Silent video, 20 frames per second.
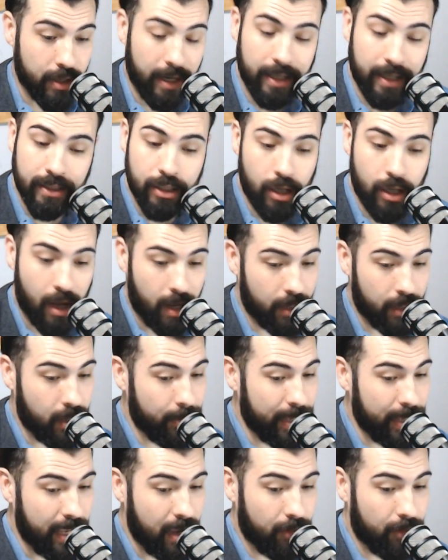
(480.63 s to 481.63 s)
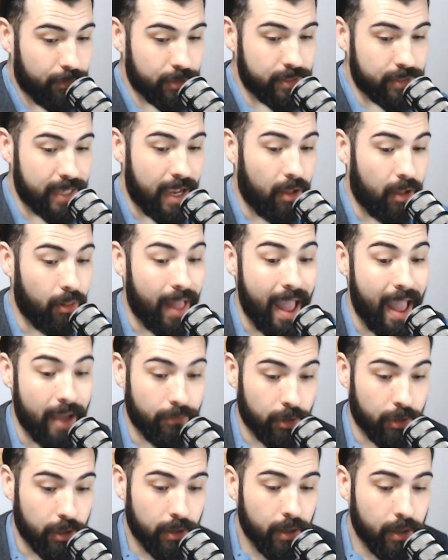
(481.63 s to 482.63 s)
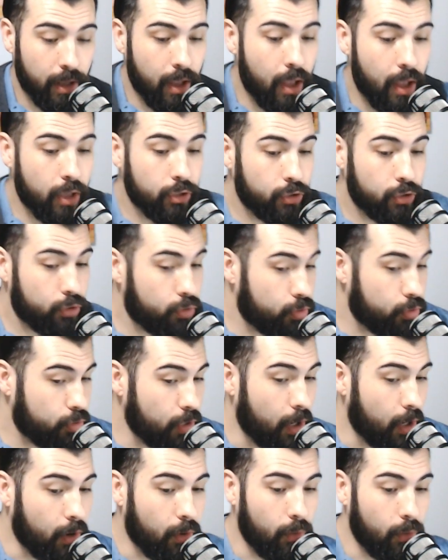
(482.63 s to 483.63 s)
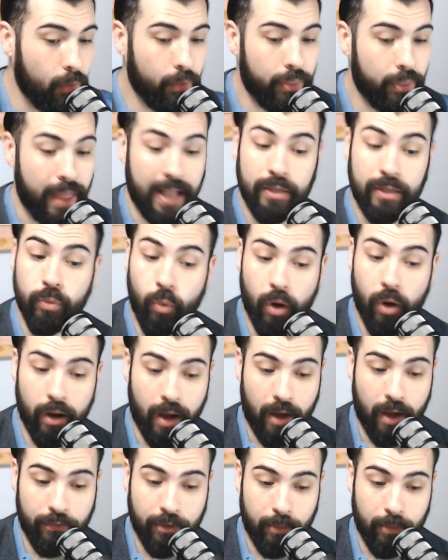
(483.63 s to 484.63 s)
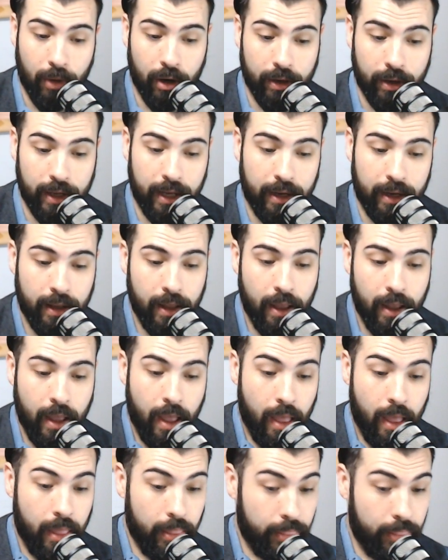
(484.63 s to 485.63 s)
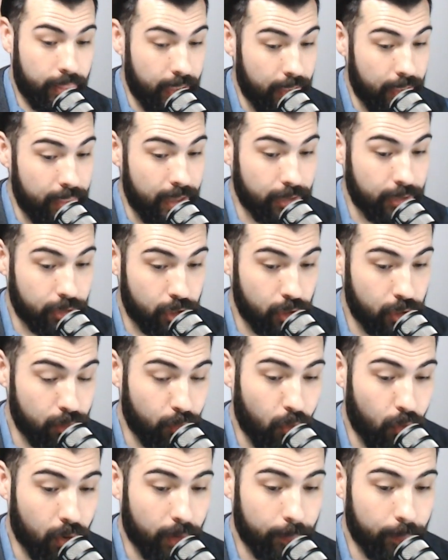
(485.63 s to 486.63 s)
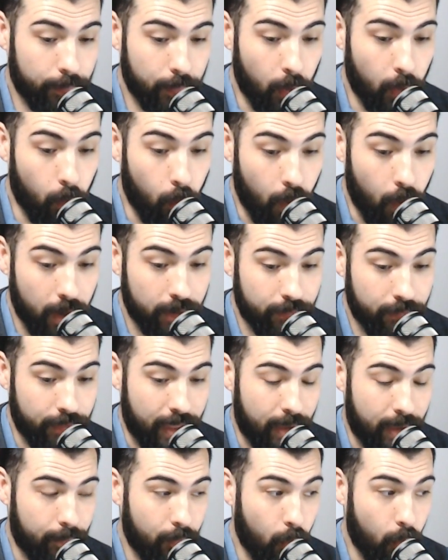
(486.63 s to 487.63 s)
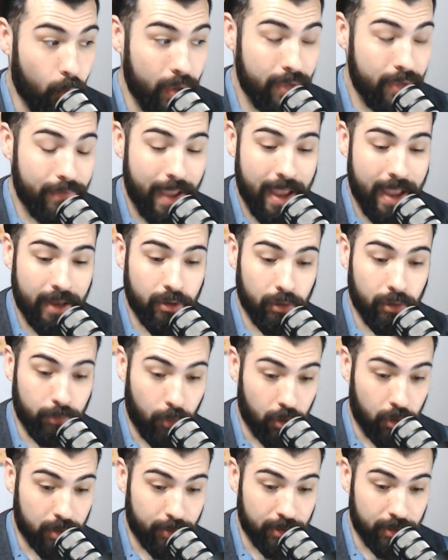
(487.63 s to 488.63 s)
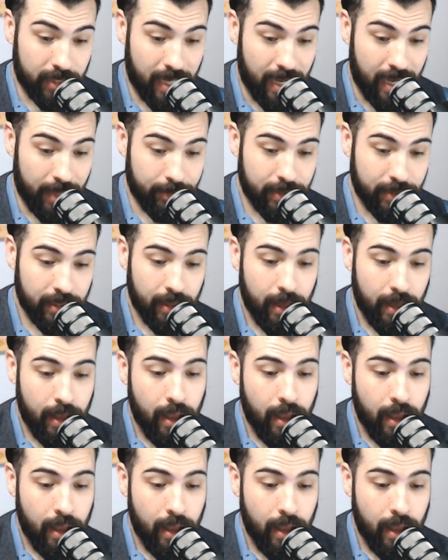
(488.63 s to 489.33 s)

It is not coming out for sale ever. So that's one off the market. Then there's 2 more. One of them we've handled multiple times.